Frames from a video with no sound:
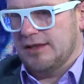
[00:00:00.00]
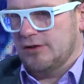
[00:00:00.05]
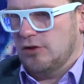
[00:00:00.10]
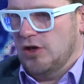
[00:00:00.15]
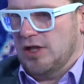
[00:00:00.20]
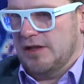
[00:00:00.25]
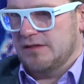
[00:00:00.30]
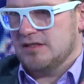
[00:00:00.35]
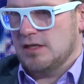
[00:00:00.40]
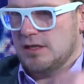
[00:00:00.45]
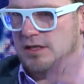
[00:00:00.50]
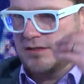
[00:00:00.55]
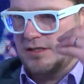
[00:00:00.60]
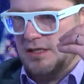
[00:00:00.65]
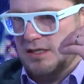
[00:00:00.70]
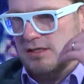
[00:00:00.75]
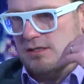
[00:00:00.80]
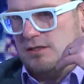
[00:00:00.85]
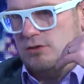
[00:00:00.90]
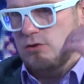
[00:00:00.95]
alternatives
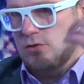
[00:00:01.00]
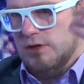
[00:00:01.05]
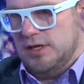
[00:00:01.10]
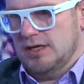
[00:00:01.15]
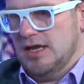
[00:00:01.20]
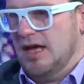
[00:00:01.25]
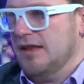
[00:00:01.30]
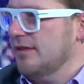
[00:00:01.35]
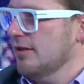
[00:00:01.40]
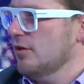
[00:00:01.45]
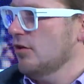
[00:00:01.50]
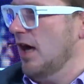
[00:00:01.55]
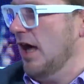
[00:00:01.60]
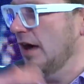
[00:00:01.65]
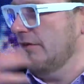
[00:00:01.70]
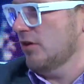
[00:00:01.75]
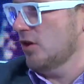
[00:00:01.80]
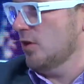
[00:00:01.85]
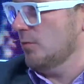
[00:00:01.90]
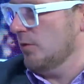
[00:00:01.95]
is doing nothing or
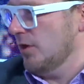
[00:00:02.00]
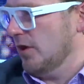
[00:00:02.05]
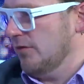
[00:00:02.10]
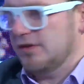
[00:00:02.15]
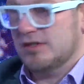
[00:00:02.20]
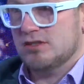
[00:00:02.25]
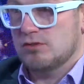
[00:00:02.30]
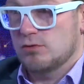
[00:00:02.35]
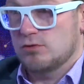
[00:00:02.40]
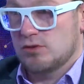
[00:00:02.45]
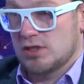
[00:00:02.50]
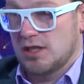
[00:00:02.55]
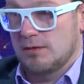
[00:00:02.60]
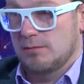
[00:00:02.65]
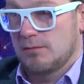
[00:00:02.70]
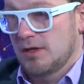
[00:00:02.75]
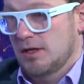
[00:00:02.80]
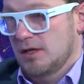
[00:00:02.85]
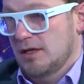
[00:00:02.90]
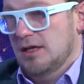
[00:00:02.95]
having the perfect
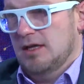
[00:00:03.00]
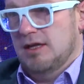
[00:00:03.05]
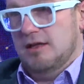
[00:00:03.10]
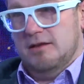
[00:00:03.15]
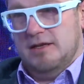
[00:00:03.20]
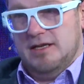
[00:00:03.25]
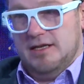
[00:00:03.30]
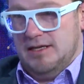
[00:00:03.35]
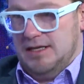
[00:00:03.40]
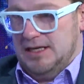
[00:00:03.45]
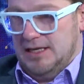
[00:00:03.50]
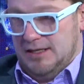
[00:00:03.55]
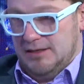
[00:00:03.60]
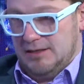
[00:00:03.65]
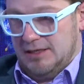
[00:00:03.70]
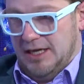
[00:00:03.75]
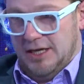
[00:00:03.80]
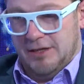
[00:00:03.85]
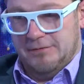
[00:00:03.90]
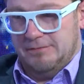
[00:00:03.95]
system,
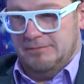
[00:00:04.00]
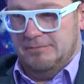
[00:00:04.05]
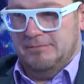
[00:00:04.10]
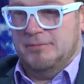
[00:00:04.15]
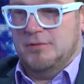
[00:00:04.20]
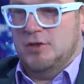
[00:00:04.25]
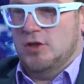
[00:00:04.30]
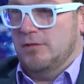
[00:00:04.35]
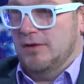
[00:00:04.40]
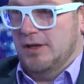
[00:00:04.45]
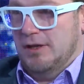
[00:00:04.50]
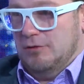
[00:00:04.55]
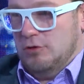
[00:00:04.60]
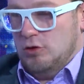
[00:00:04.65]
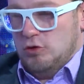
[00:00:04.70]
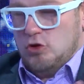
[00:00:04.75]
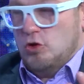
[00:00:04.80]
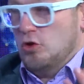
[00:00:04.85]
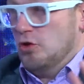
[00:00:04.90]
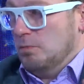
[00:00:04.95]
kind of
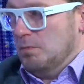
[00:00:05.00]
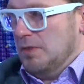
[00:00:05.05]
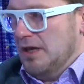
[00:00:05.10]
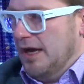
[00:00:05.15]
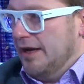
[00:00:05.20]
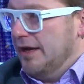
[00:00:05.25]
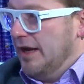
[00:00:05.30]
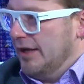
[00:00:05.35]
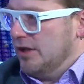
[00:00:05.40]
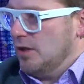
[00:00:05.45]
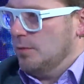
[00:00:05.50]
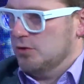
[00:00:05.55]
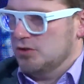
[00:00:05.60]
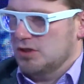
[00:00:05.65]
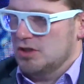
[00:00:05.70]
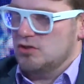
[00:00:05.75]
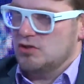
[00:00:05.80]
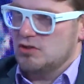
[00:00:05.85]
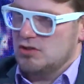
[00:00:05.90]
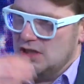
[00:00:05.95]
you shouldn't be in either
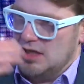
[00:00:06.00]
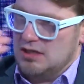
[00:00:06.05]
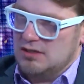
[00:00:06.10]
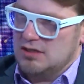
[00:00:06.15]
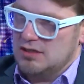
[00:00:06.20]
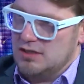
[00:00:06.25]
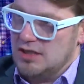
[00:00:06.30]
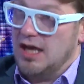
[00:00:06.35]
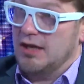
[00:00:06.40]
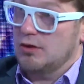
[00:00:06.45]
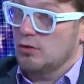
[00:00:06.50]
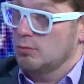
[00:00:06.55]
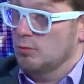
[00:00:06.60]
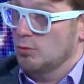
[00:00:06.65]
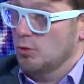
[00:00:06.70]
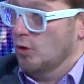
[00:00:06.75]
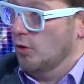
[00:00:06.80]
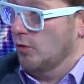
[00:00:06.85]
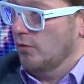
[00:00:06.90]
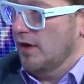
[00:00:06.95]
position. Just start to
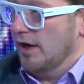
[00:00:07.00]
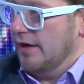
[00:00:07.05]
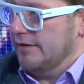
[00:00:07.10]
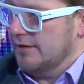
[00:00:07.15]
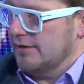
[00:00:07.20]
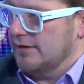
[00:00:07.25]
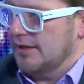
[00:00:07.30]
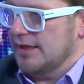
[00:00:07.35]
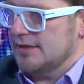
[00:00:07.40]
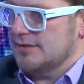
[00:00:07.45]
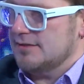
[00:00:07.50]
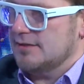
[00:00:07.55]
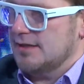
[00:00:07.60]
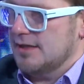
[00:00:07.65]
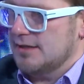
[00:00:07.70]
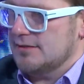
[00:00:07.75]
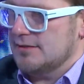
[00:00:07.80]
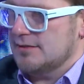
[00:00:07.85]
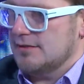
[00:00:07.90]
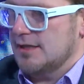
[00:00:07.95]
move. I think that's
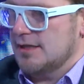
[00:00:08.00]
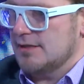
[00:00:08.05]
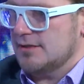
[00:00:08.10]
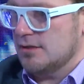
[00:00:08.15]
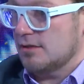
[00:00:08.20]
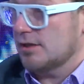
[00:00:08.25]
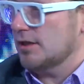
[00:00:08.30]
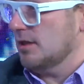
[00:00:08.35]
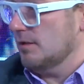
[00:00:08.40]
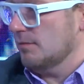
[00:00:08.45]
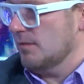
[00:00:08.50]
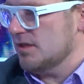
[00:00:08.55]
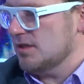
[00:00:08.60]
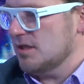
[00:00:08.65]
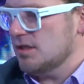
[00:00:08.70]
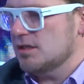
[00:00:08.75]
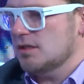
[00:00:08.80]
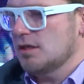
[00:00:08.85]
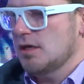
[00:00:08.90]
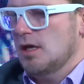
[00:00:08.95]
the key
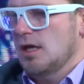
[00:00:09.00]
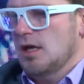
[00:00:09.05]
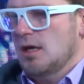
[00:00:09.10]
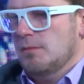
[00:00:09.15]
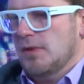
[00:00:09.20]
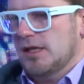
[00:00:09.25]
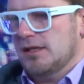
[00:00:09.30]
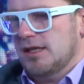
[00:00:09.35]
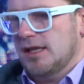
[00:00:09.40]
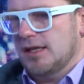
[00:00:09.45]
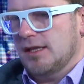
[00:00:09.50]
message. But